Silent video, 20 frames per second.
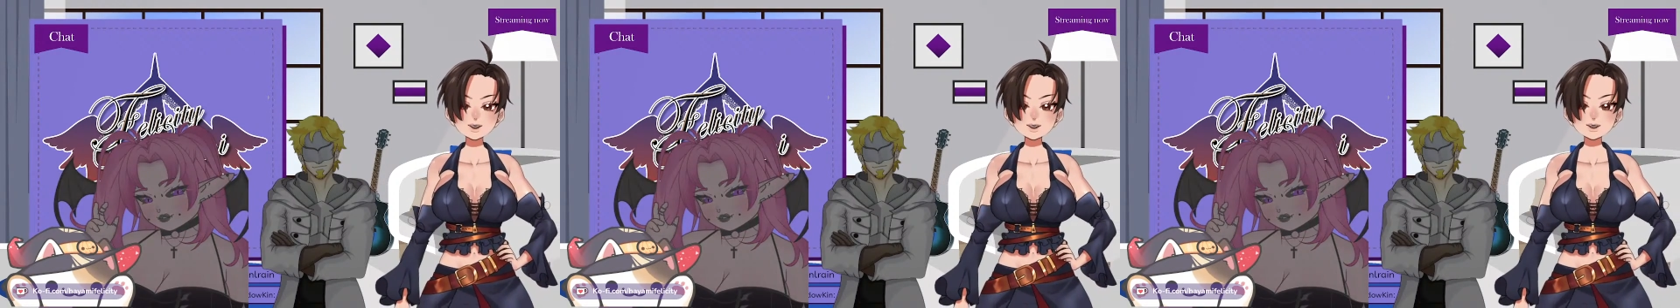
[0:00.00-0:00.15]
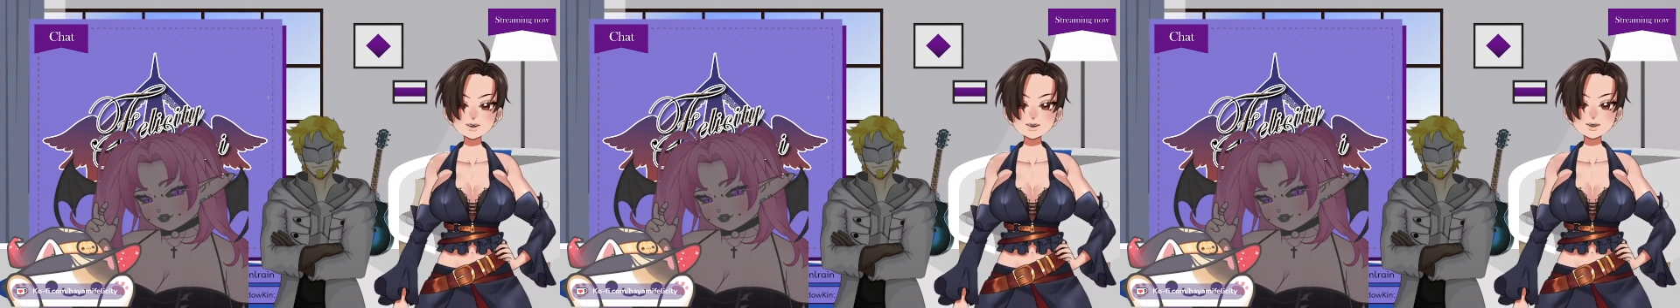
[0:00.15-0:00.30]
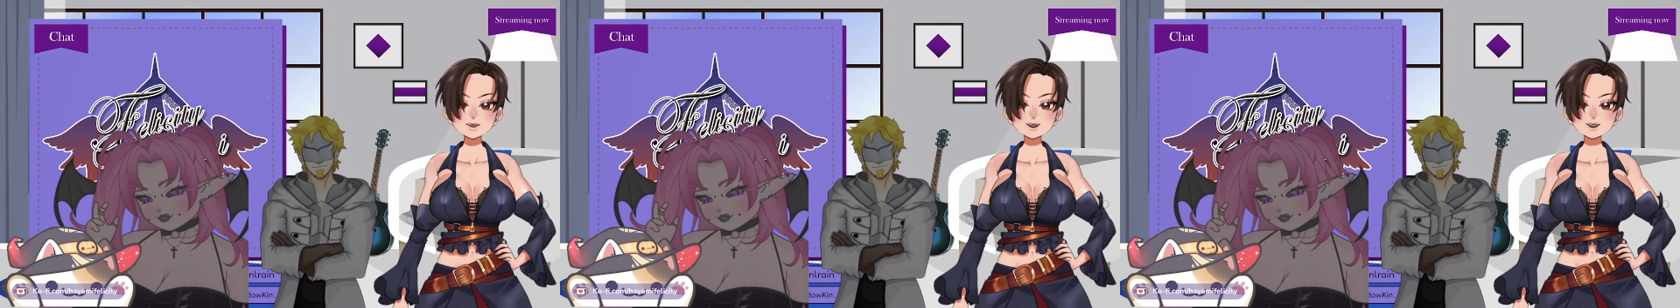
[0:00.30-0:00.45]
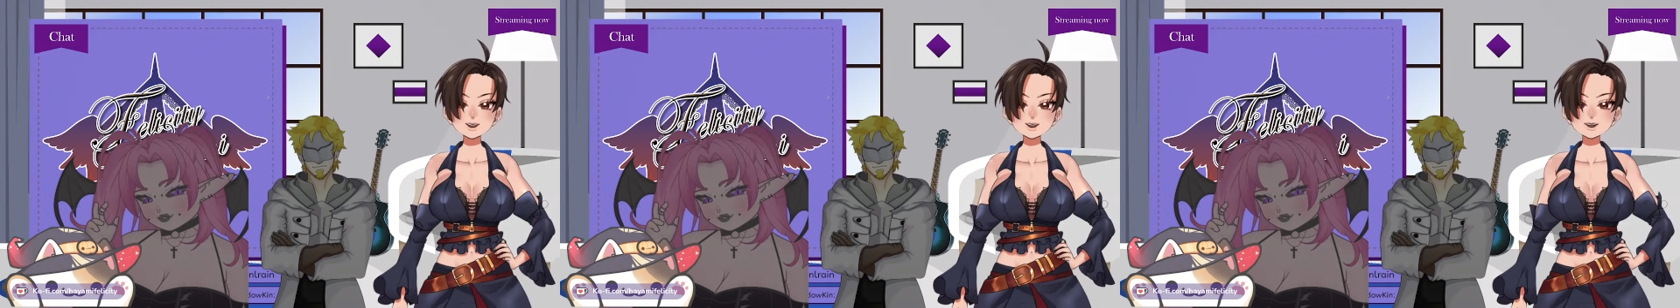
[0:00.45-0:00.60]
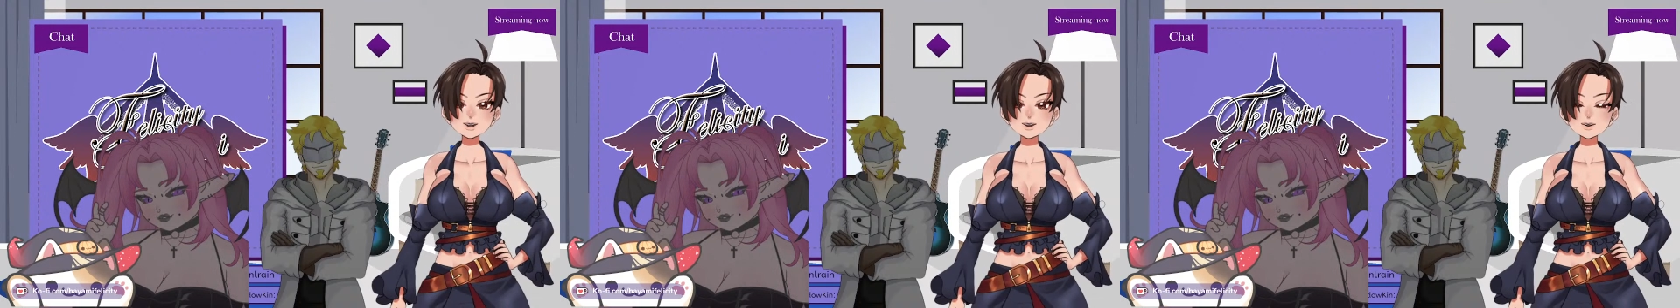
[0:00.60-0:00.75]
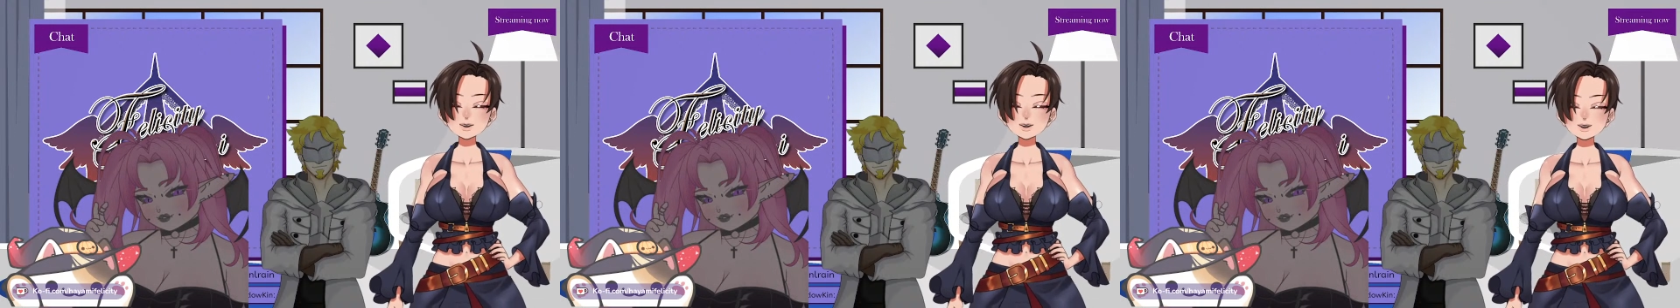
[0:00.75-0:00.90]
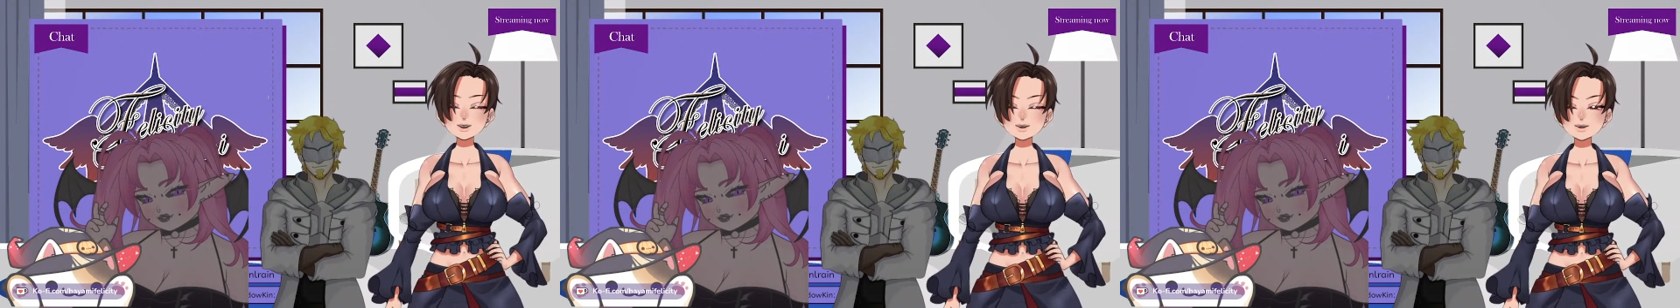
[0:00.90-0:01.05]
but they only
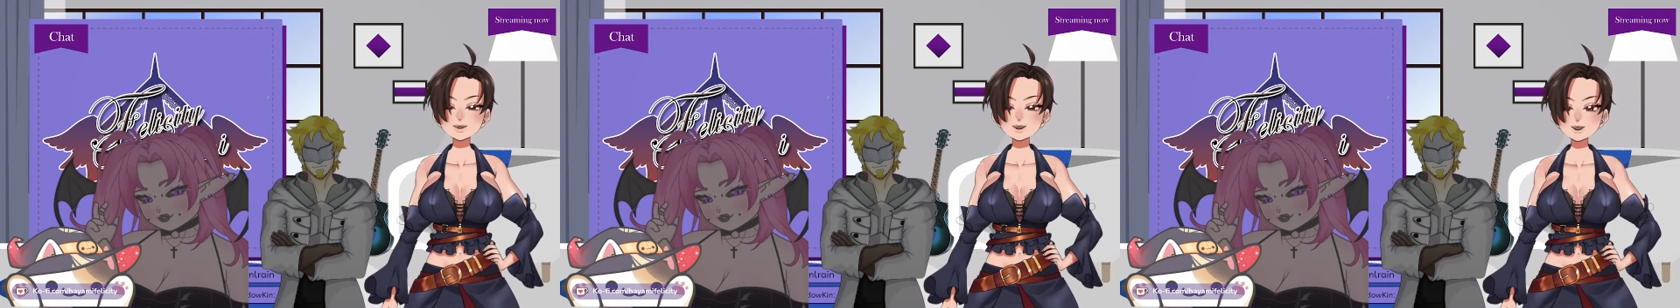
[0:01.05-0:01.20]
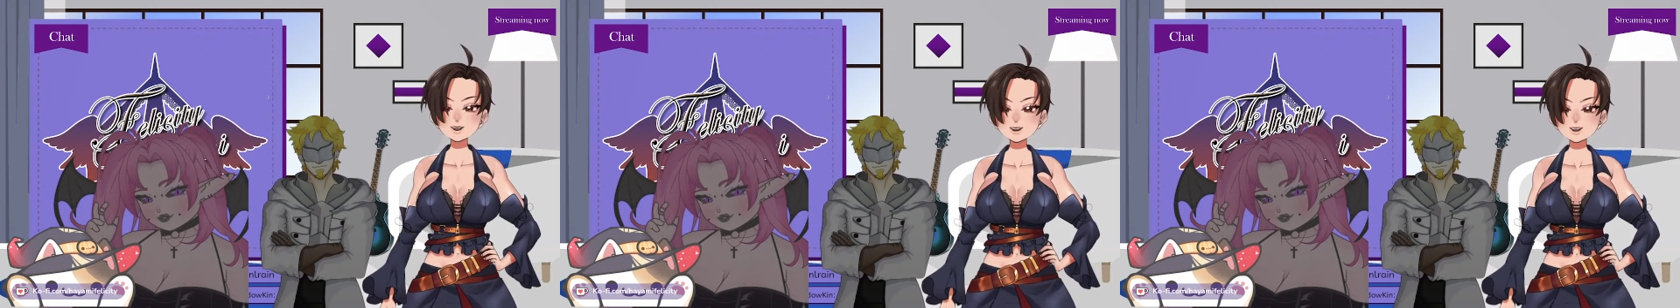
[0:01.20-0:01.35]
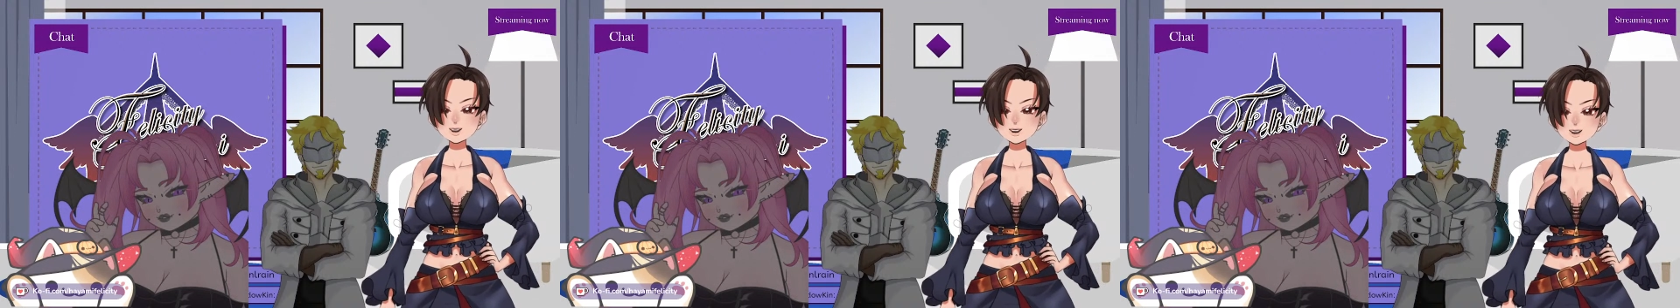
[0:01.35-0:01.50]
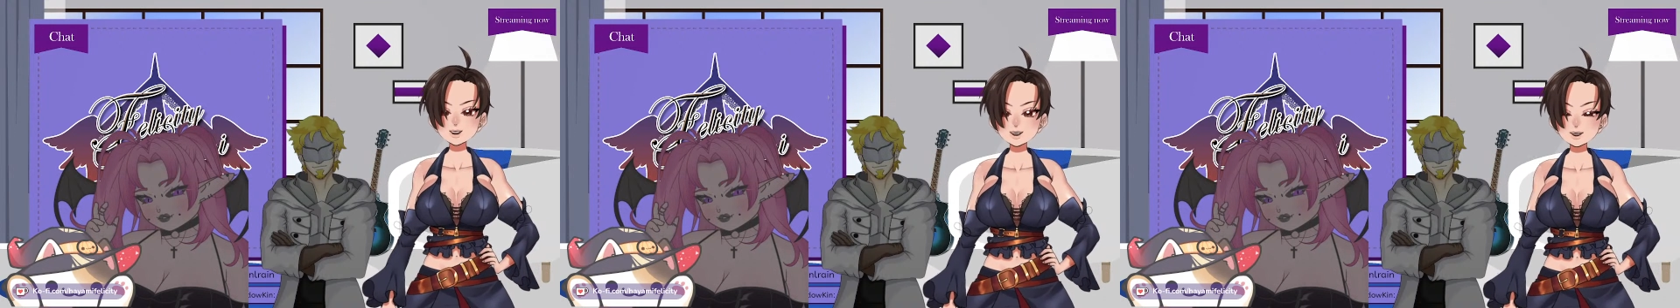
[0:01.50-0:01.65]
live for a day.